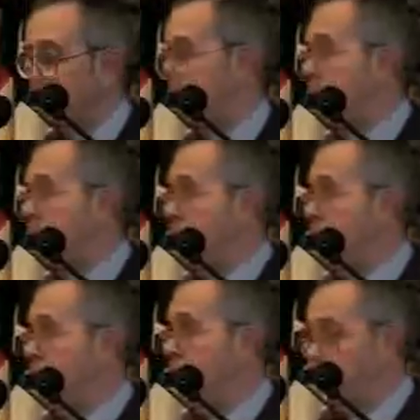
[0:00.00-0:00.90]
the
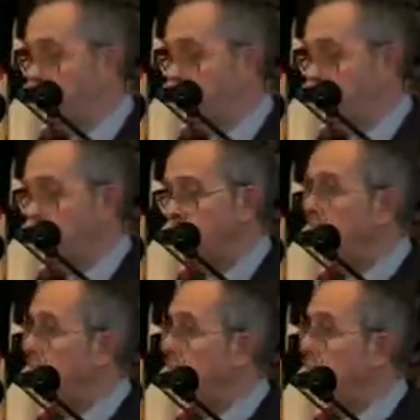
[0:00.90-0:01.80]
time to
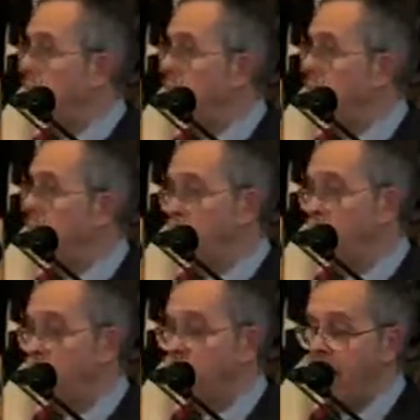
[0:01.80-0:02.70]
establish a
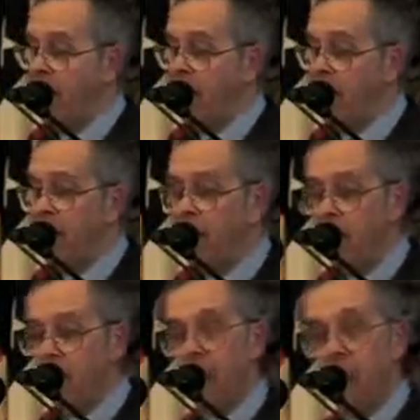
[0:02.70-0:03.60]
new and
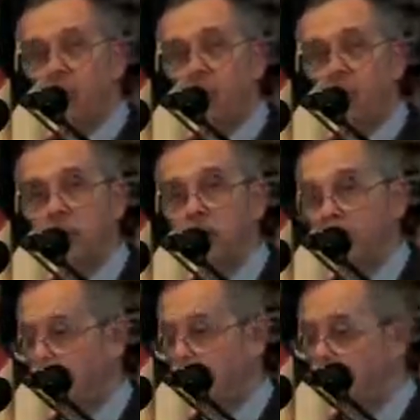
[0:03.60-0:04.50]
economically rational
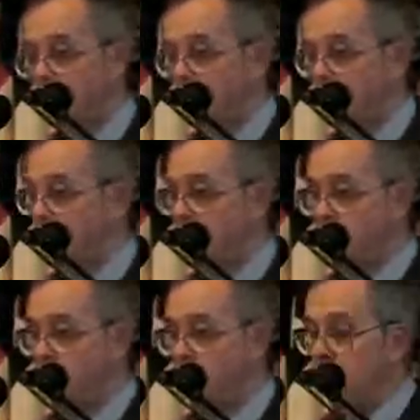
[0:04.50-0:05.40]
structure of
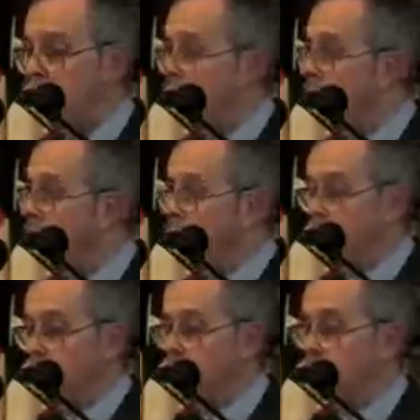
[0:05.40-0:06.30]
prices for goods
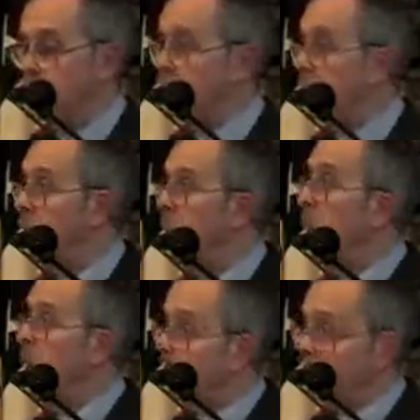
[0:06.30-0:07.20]
and services
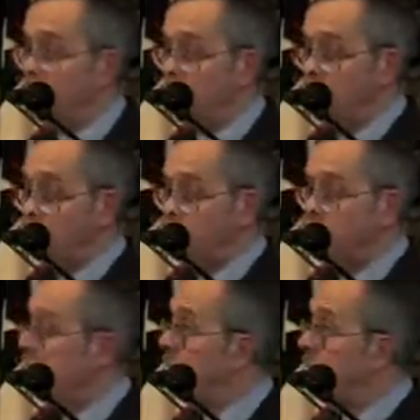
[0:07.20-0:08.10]
in this
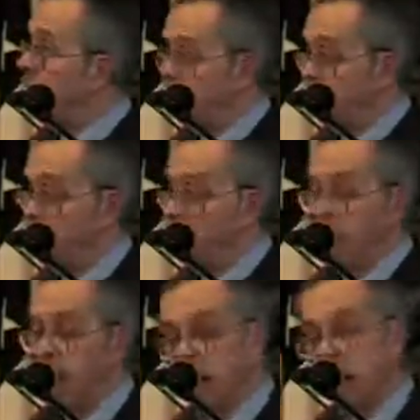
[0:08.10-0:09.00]
alternative
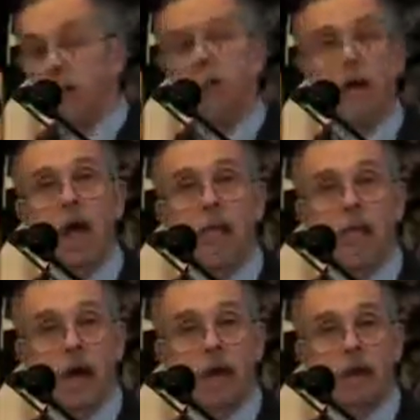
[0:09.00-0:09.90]
currency, and
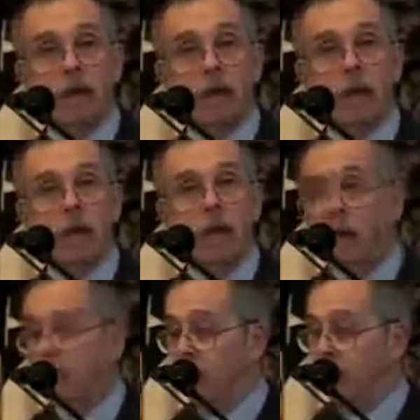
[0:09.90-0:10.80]

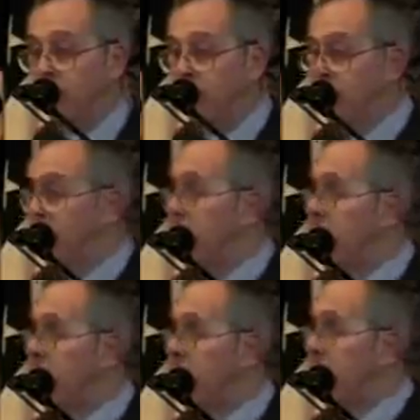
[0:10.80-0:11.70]
simultaneously to phase
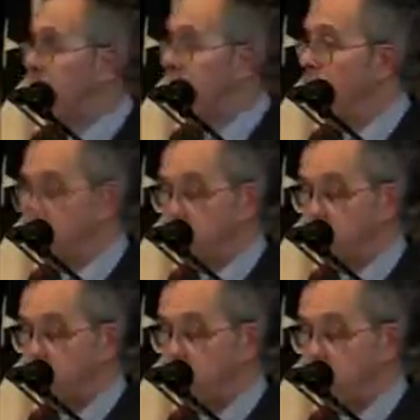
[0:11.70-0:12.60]
Federal Reserve
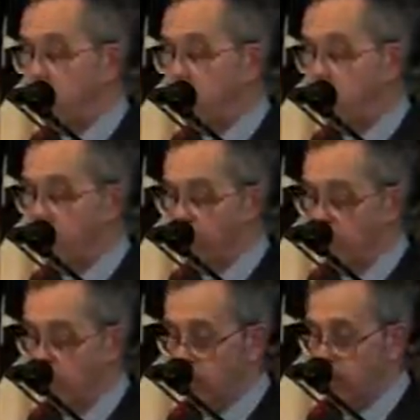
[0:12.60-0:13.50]
notes out
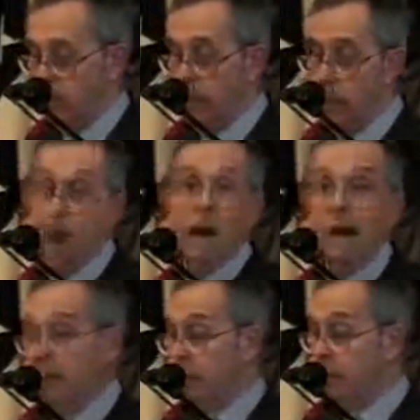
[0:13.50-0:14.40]
of use.
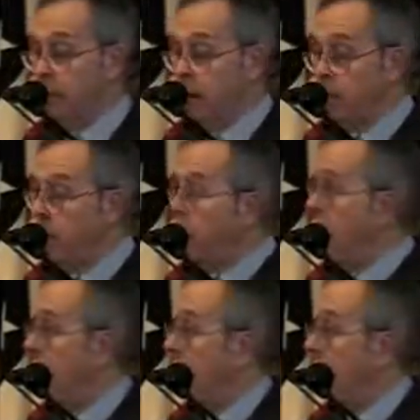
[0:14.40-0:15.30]
Now, this could be done right
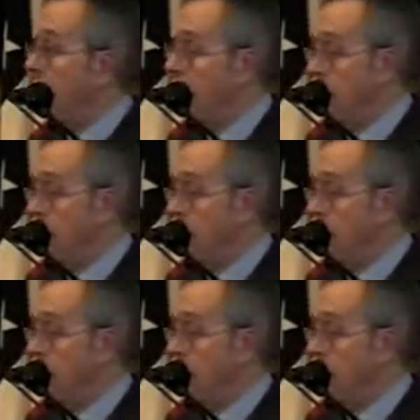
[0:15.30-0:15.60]
now